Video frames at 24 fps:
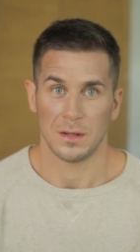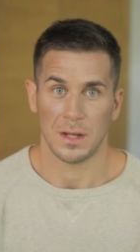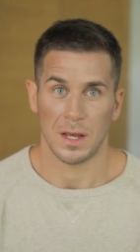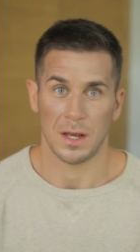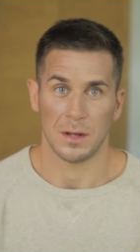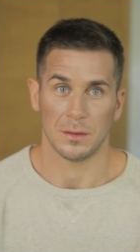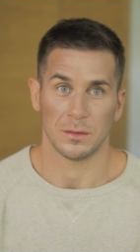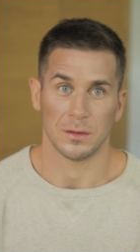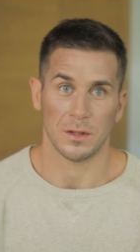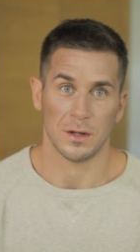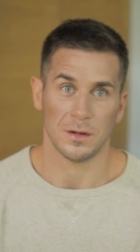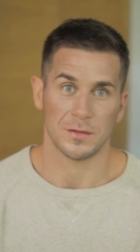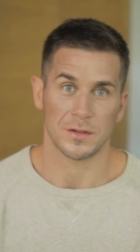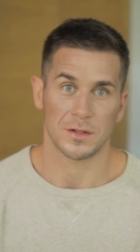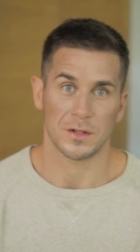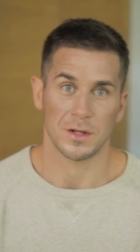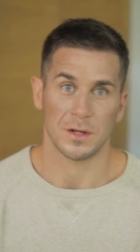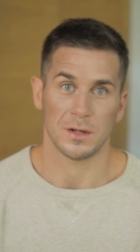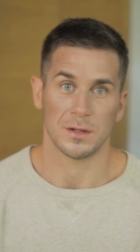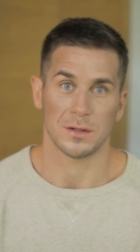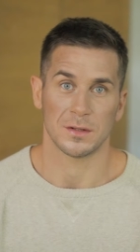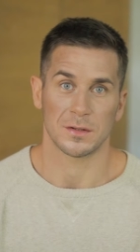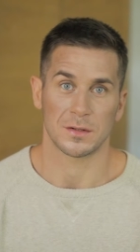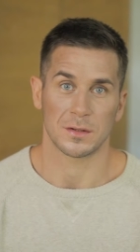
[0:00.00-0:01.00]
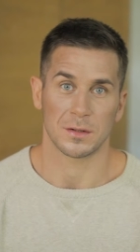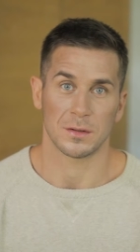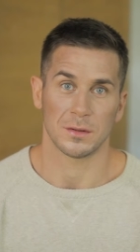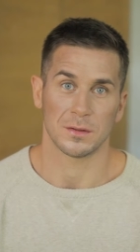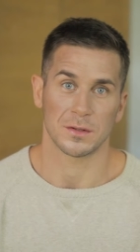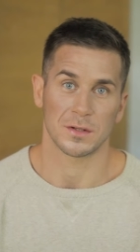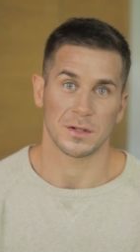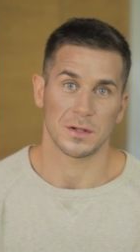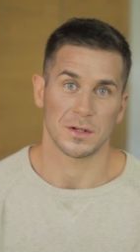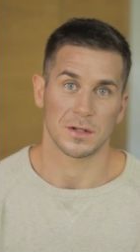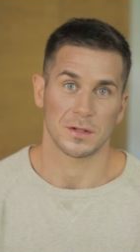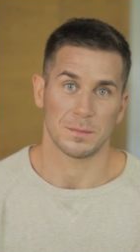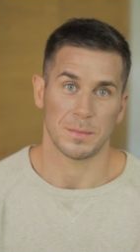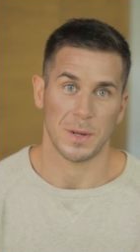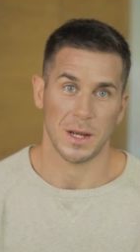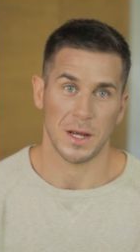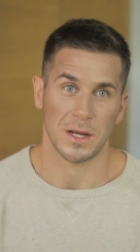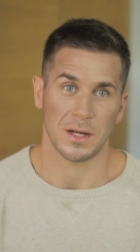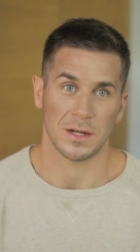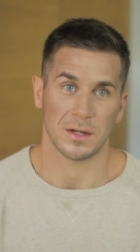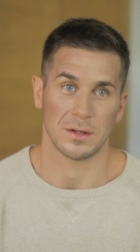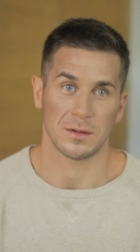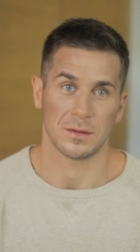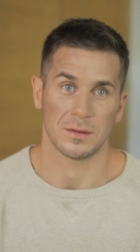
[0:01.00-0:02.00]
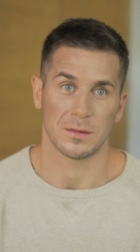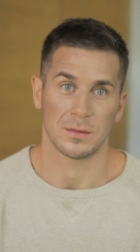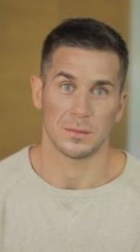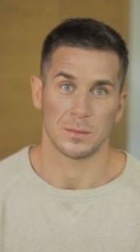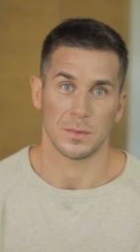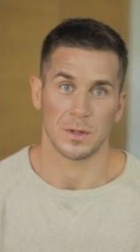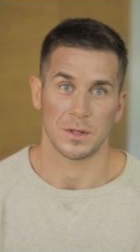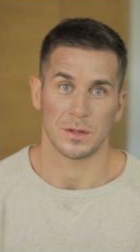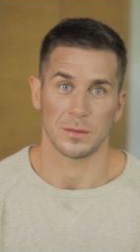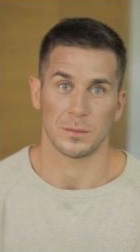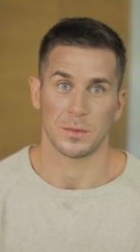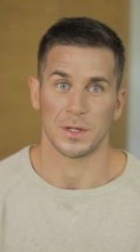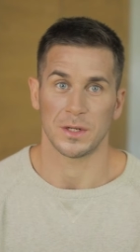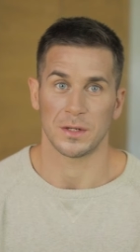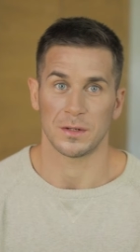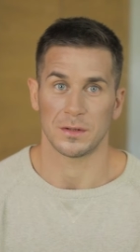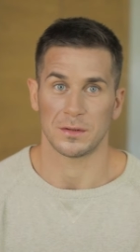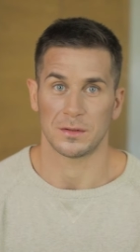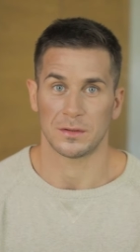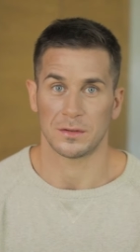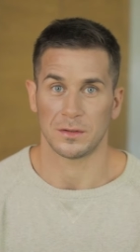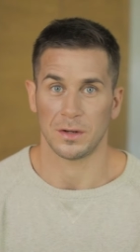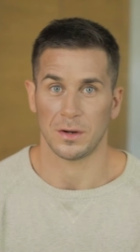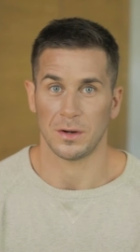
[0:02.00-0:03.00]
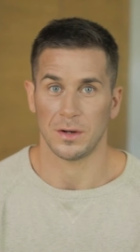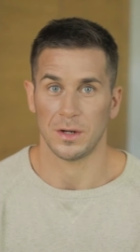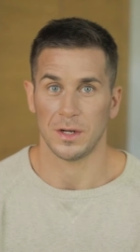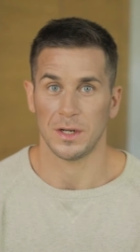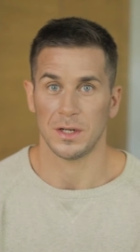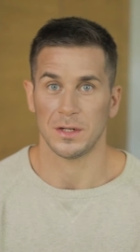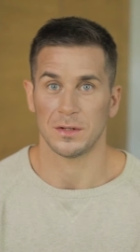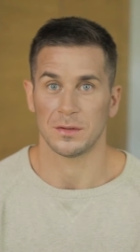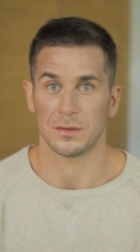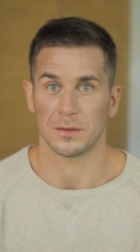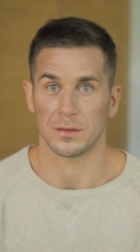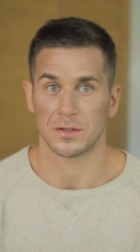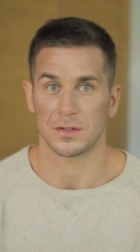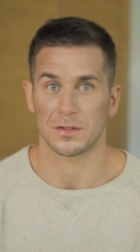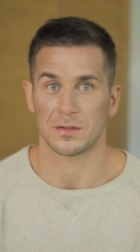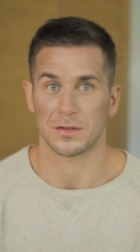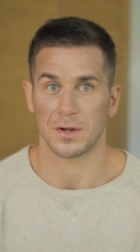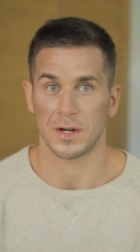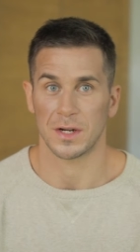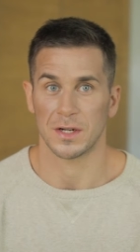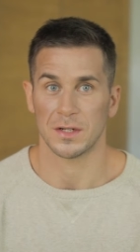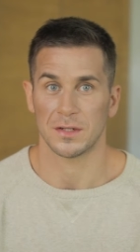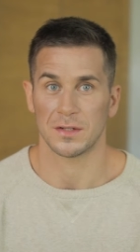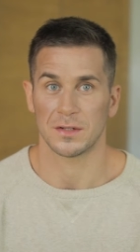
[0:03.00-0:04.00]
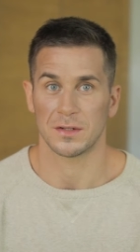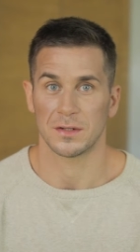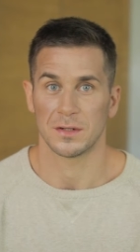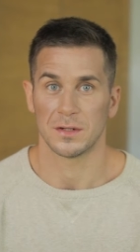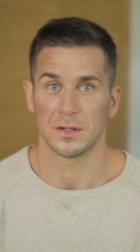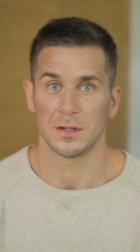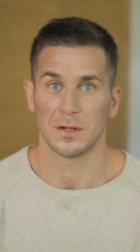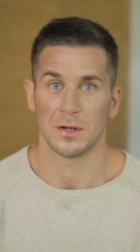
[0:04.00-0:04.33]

Our lifestyle is causing us pain, whether we are tired or stressed,